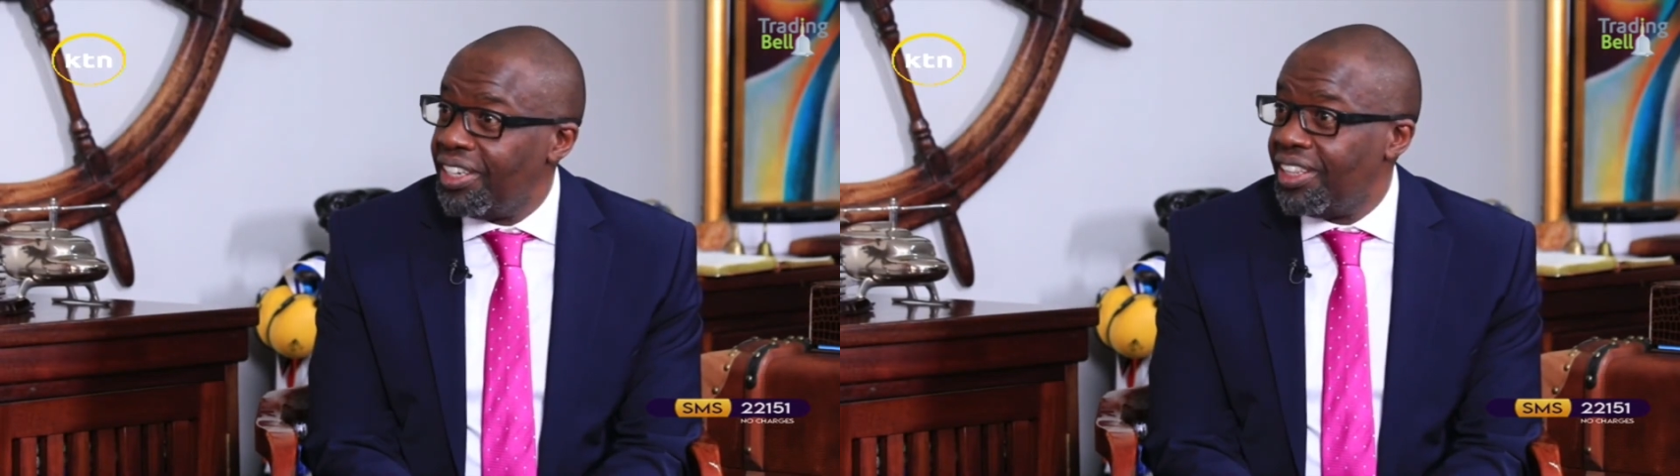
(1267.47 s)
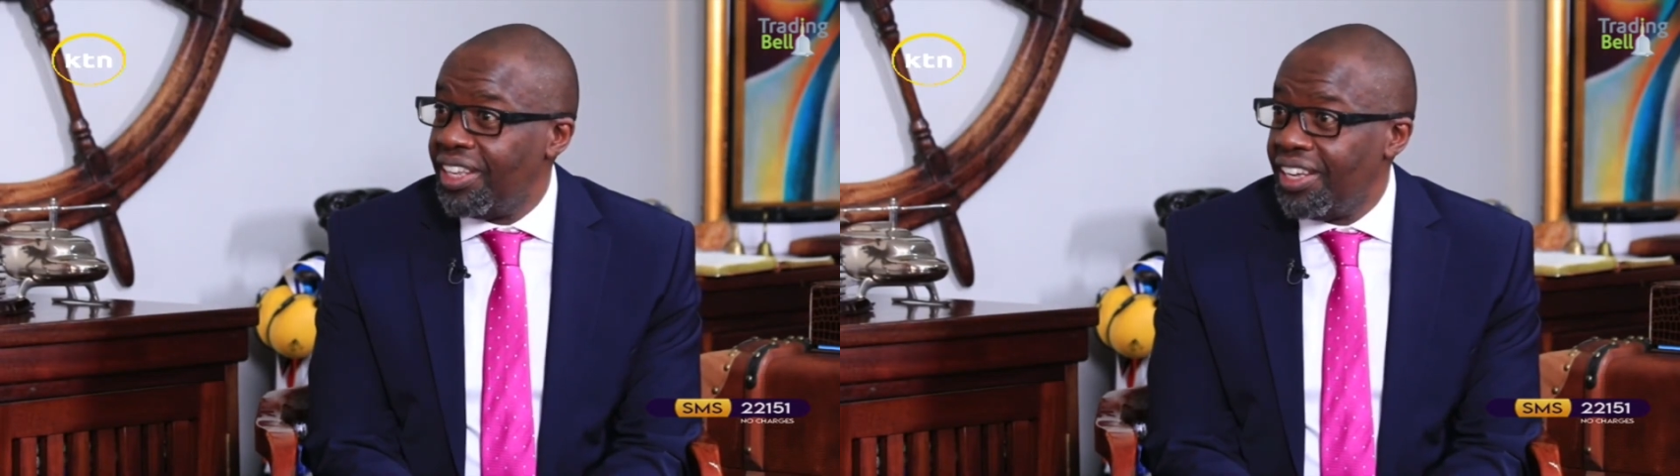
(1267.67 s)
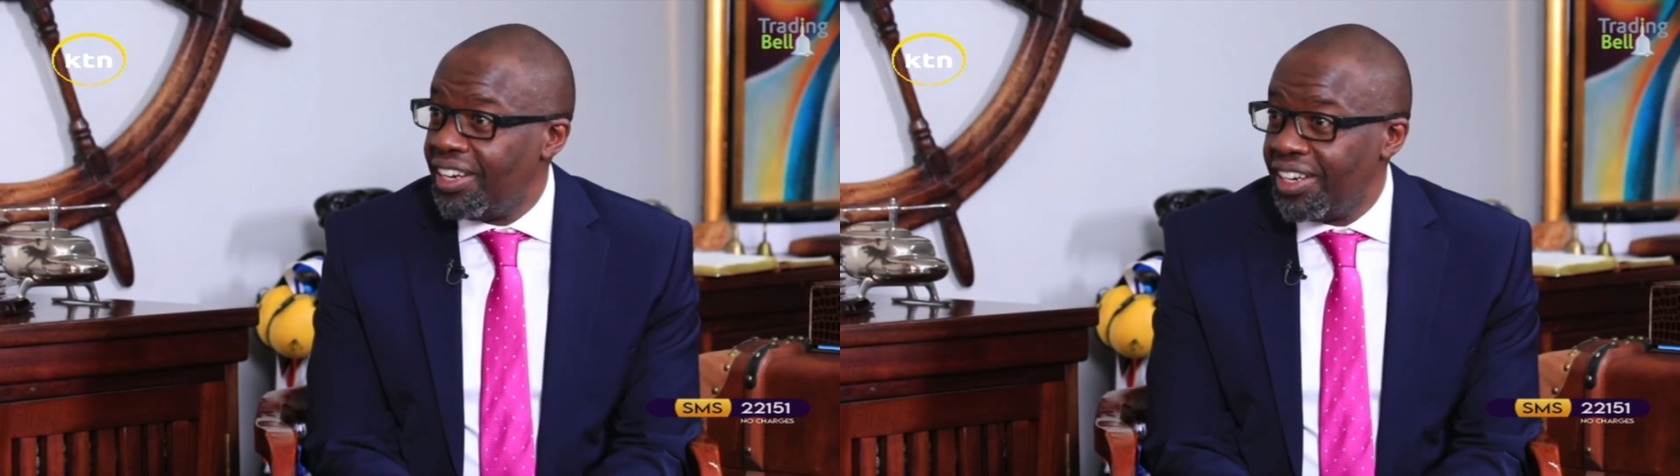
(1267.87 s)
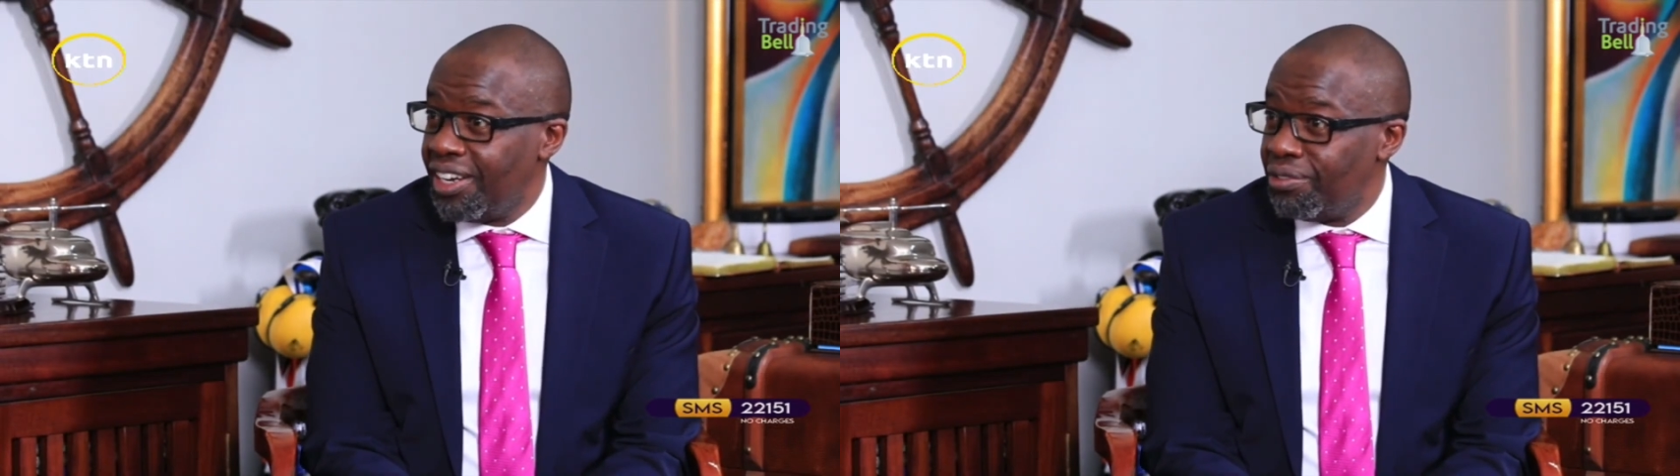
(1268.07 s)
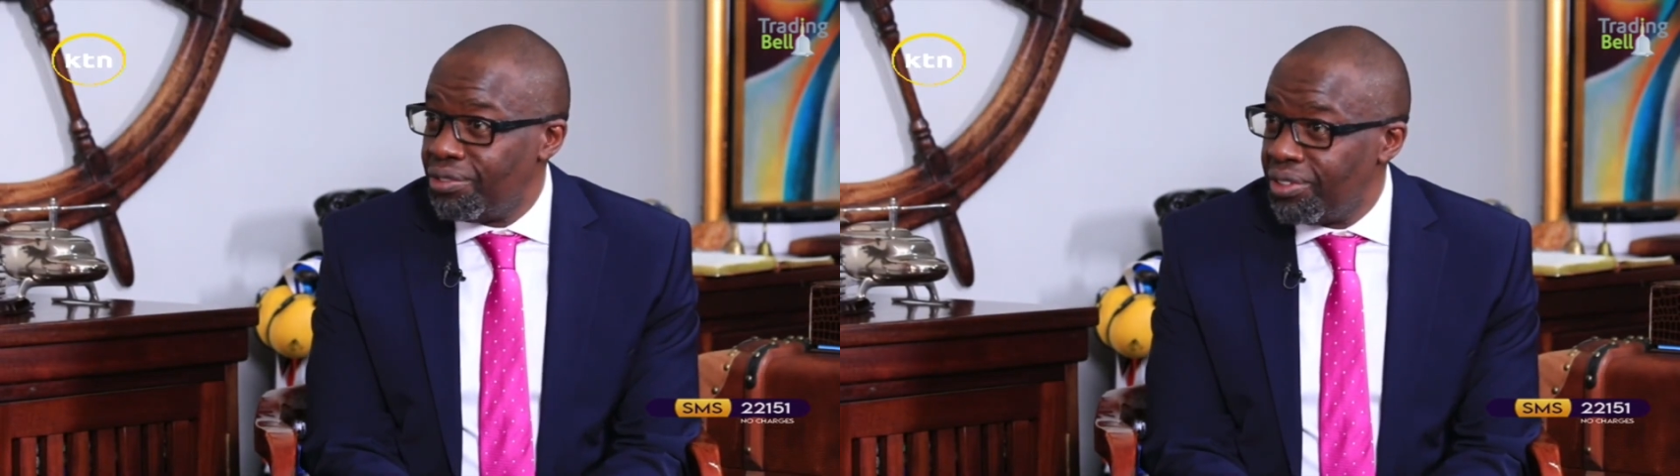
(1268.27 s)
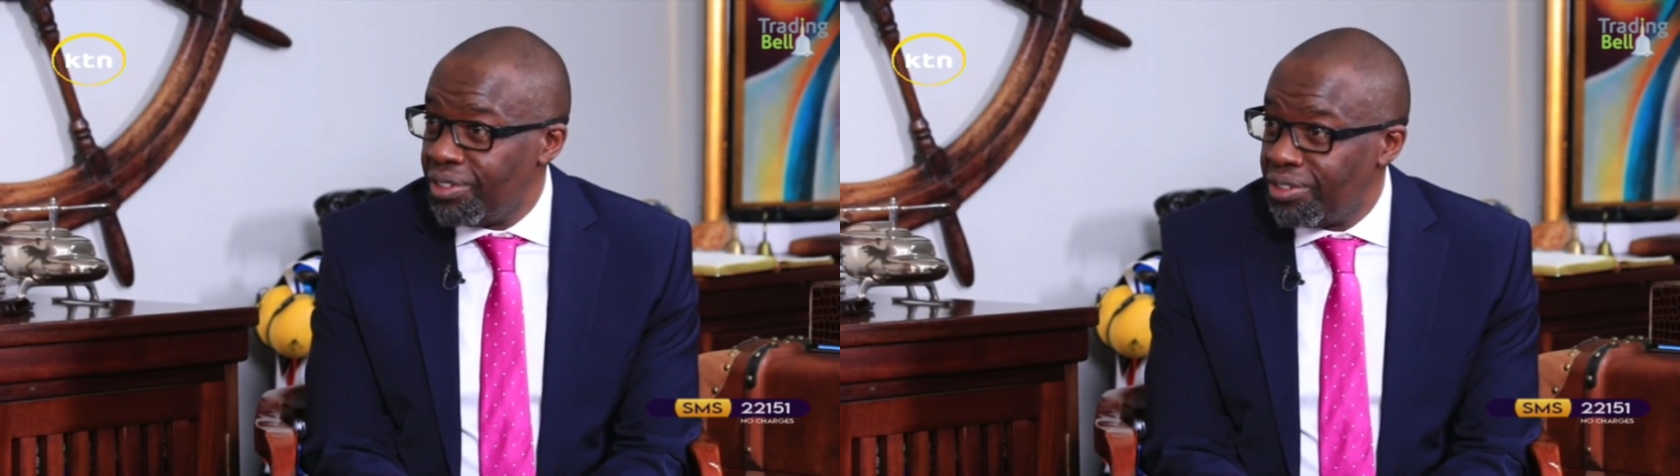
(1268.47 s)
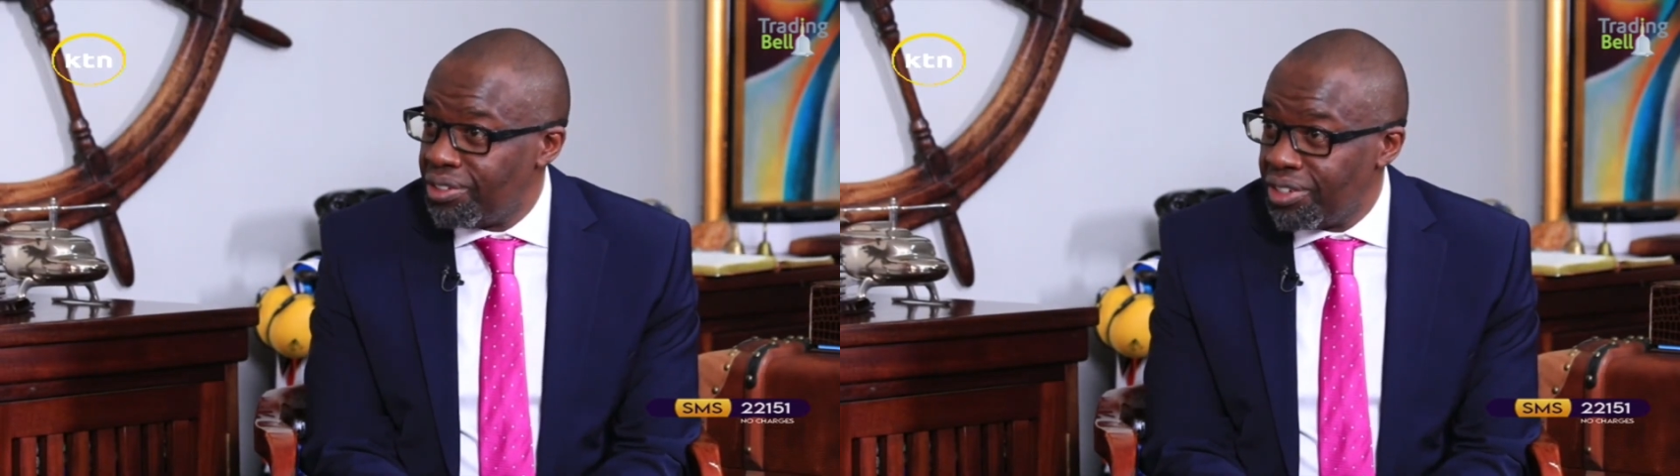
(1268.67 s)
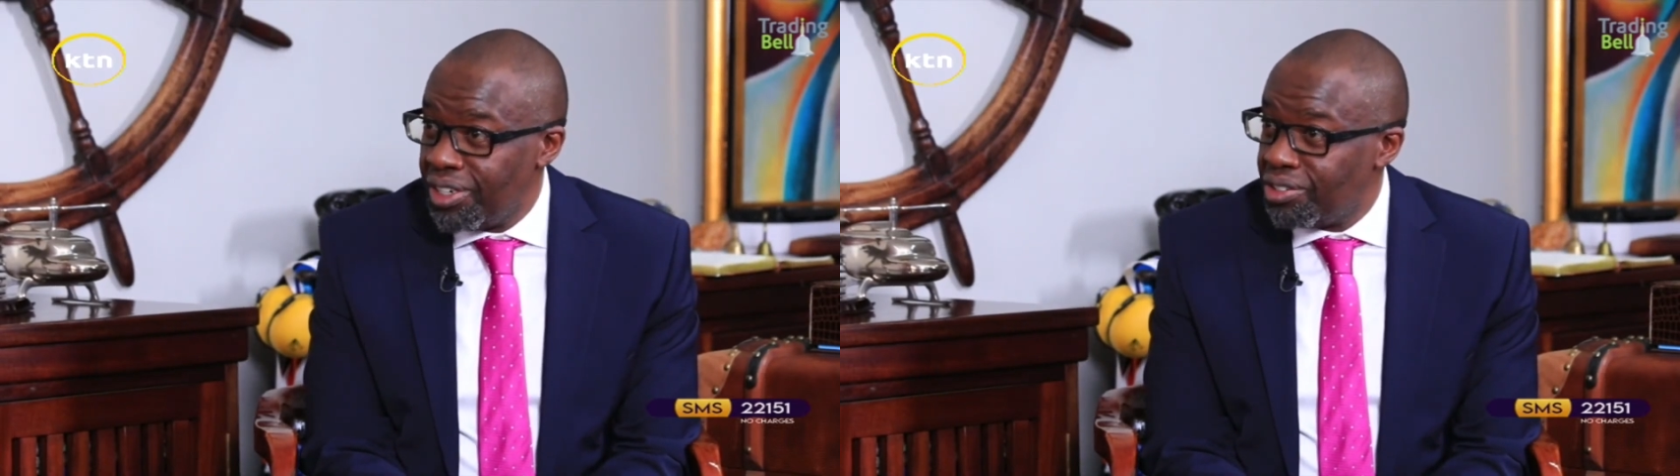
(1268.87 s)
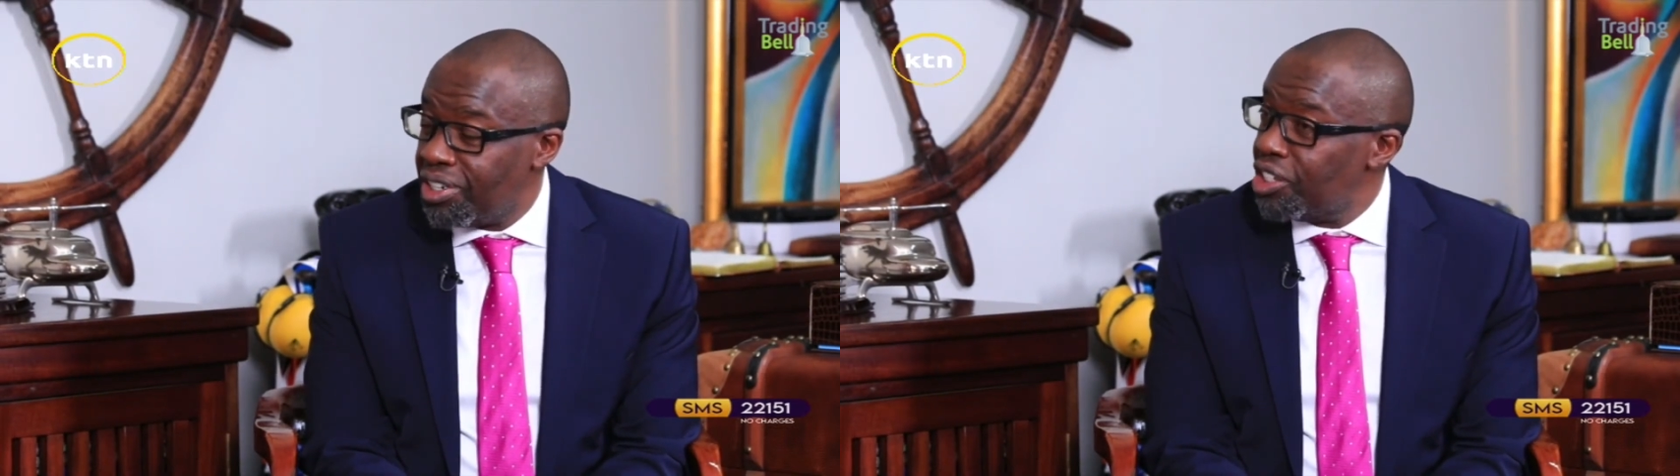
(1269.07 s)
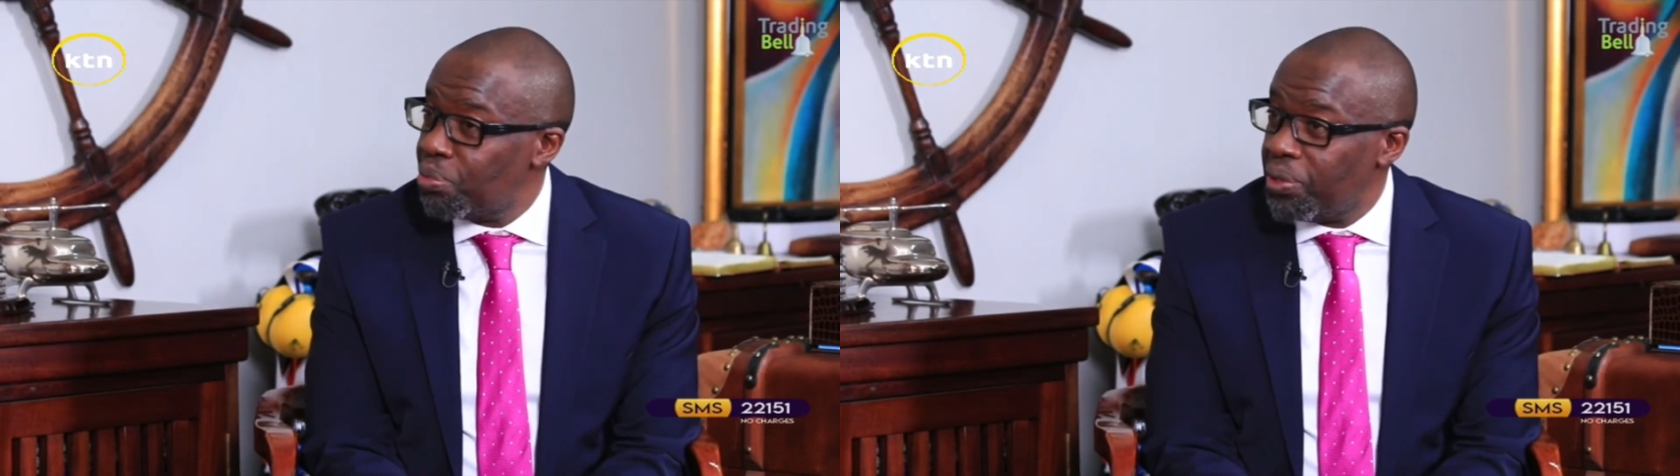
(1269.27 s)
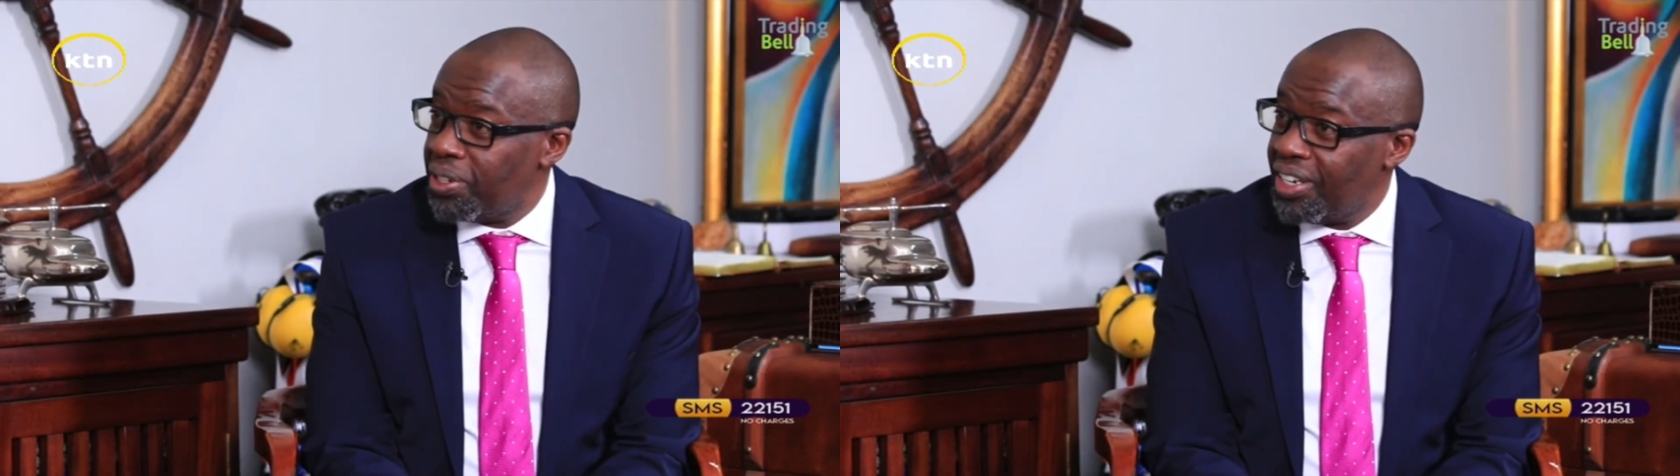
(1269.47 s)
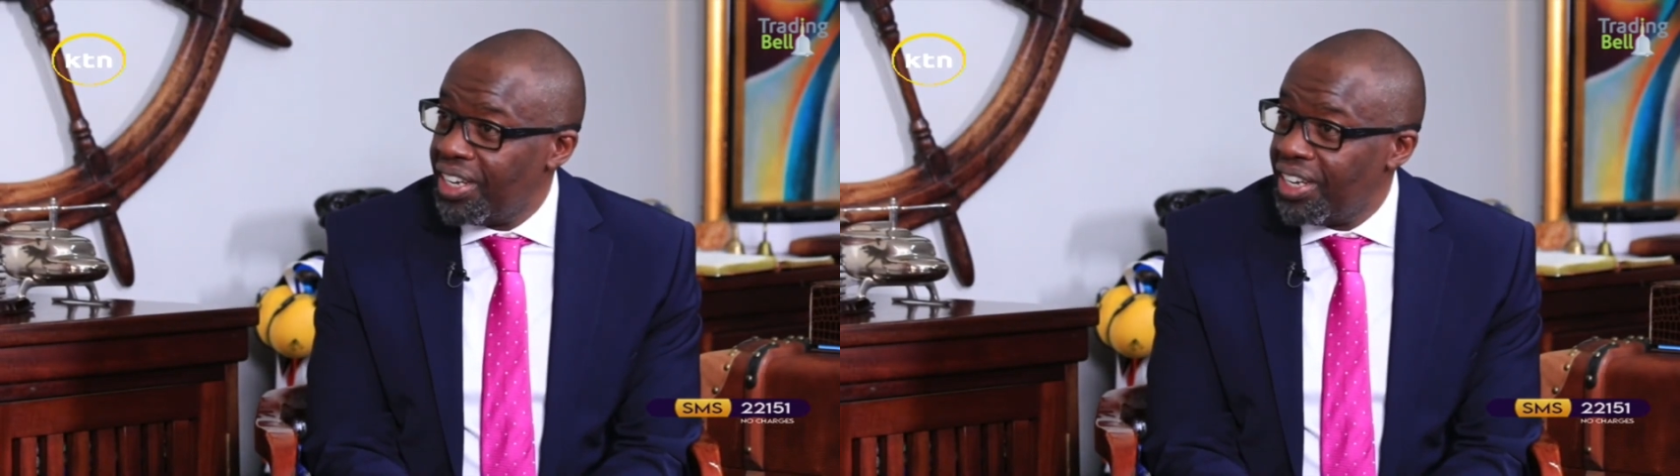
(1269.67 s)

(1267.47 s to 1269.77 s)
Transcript: in the area of transport.